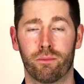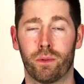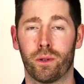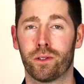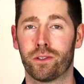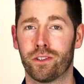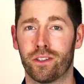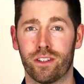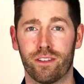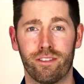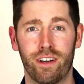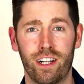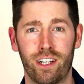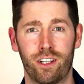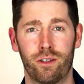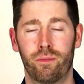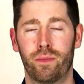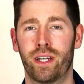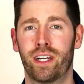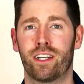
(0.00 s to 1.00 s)
personal
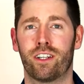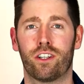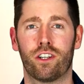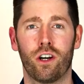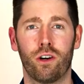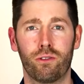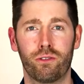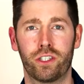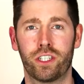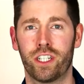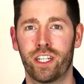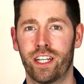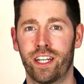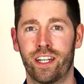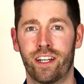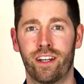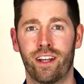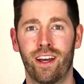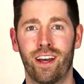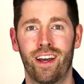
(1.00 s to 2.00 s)
development, coaching,